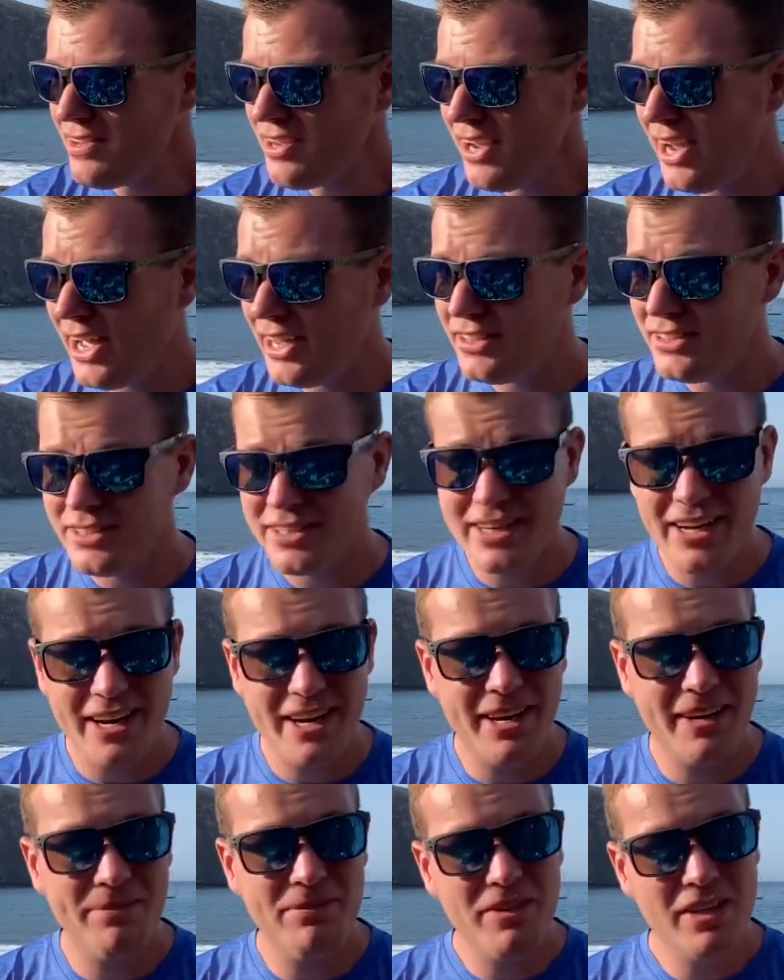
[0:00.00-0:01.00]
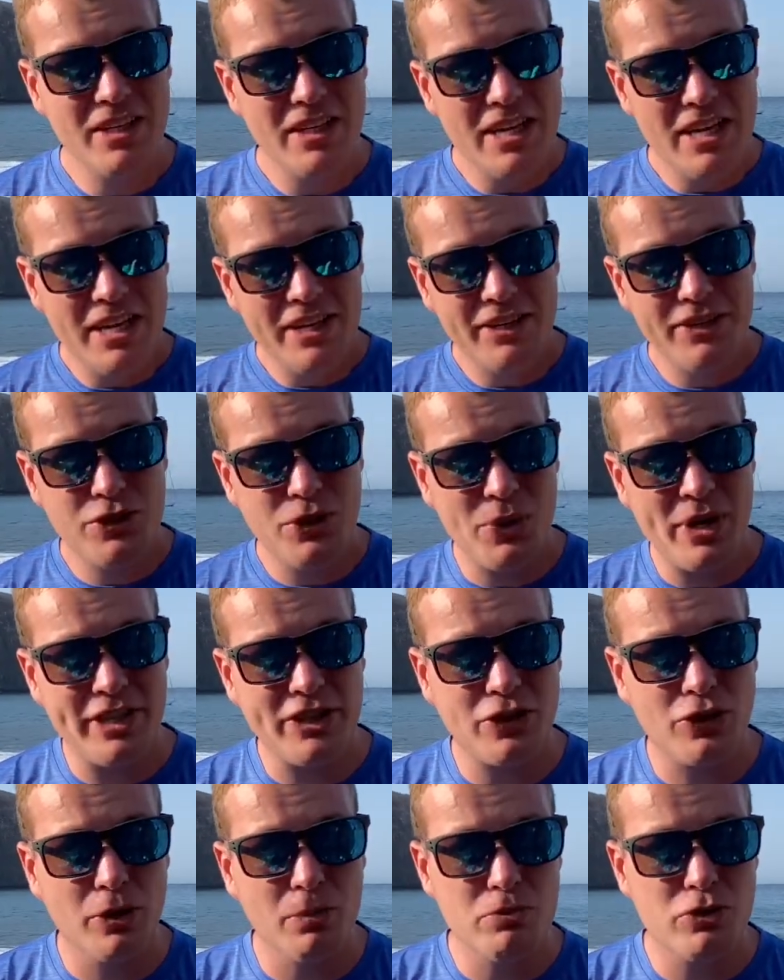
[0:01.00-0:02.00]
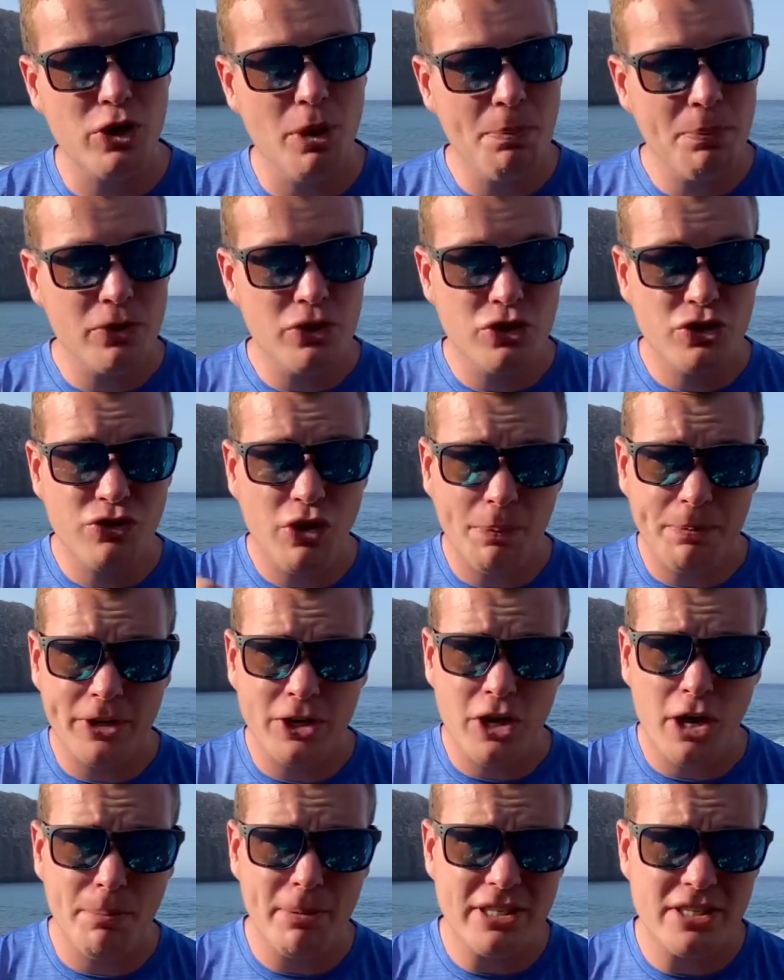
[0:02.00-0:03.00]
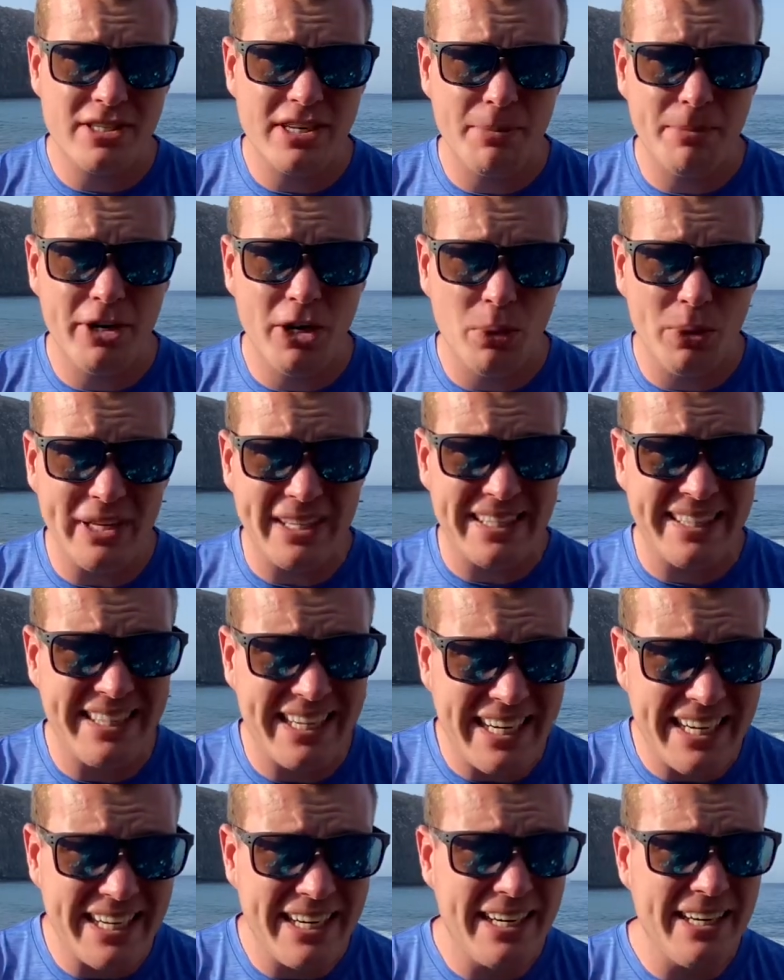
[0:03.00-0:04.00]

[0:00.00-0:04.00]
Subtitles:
And do hit the thumbs up, drop your comments, let me know what you think.